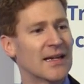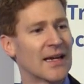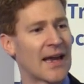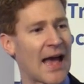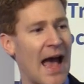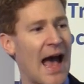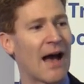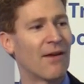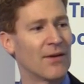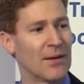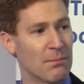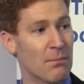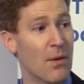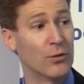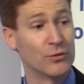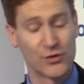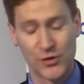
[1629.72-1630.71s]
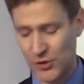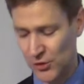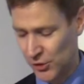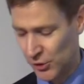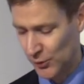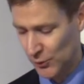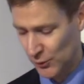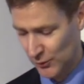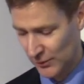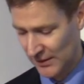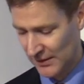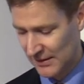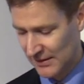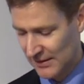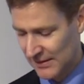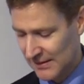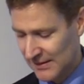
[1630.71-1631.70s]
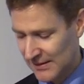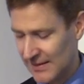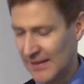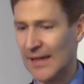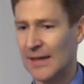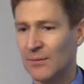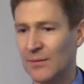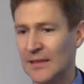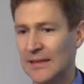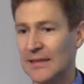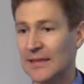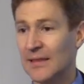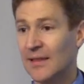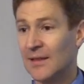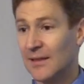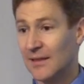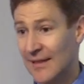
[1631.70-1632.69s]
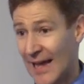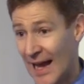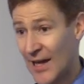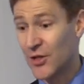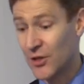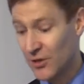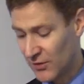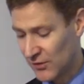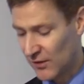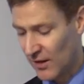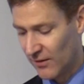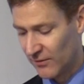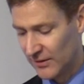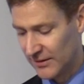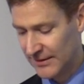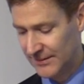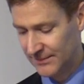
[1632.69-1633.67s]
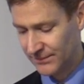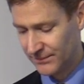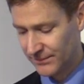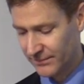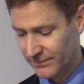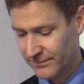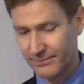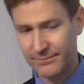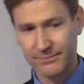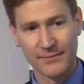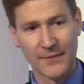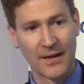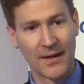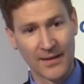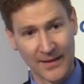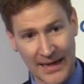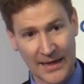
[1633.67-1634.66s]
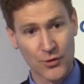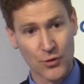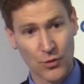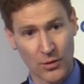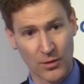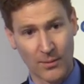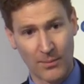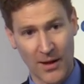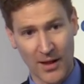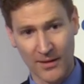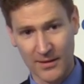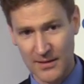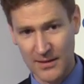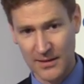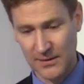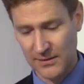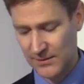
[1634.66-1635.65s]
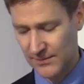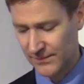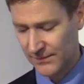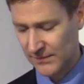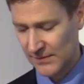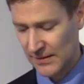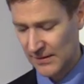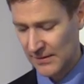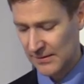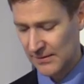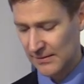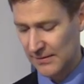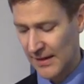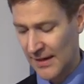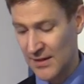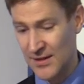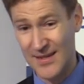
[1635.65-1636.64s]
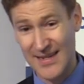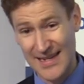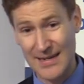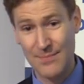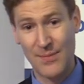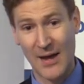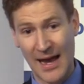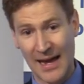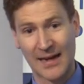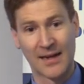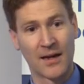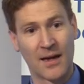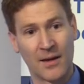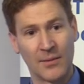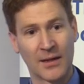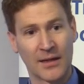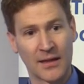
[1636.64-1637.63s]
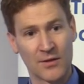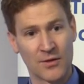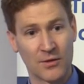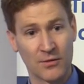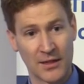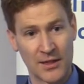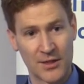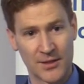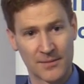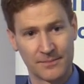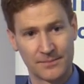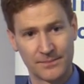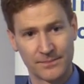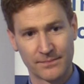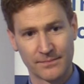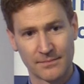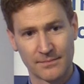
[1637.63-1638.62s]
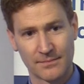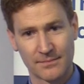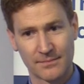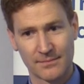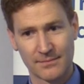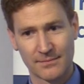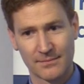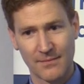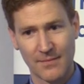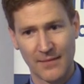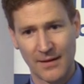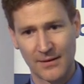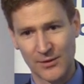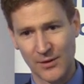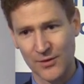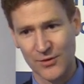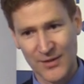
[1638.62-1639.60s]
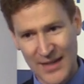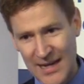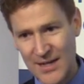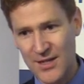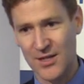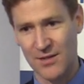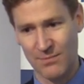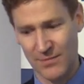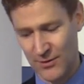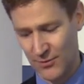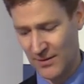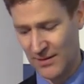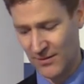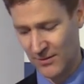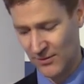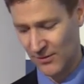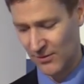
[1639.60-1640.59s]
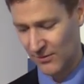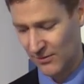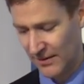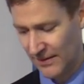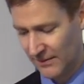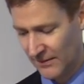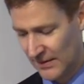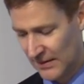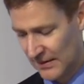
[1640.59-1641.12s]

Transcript: can have at most two, namely national sovereignty, electoral politics, and deep economic integration. So there's tension between those three.